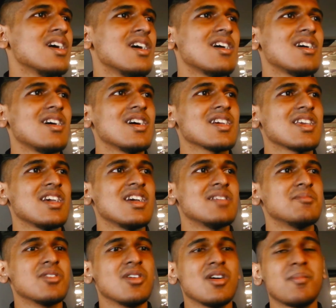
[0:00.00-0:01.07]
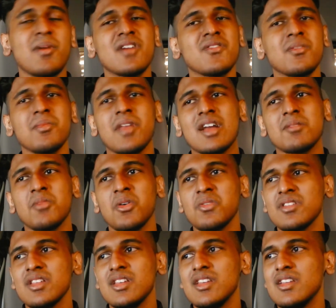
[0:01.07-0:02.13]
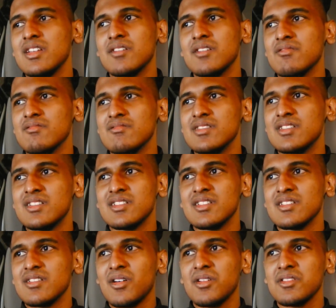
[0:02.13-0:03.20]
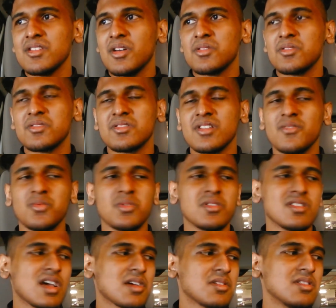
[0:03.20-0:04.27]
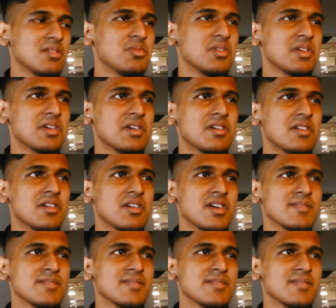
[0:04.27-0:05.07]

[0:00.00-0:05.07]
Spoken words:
I can't, bro. Apart from that, mostly, you know, all the other stuff was actually pretty good.